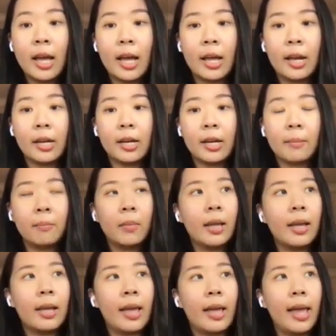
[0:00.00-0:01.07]

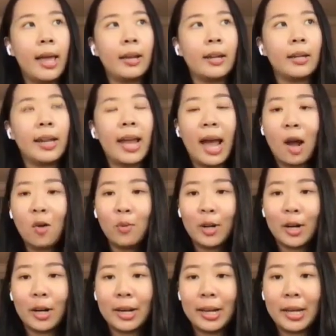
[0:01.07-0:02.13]
and now
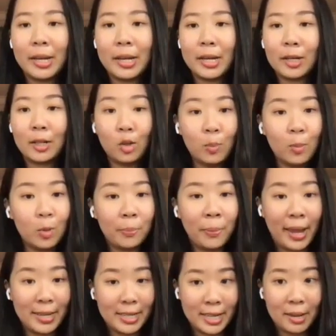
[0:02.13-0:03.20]
we're in a global
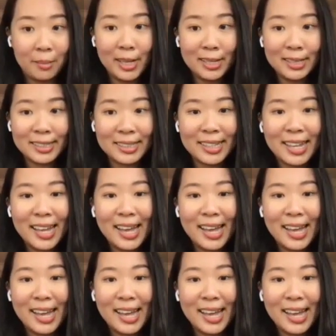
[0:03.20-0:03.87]
pandemic,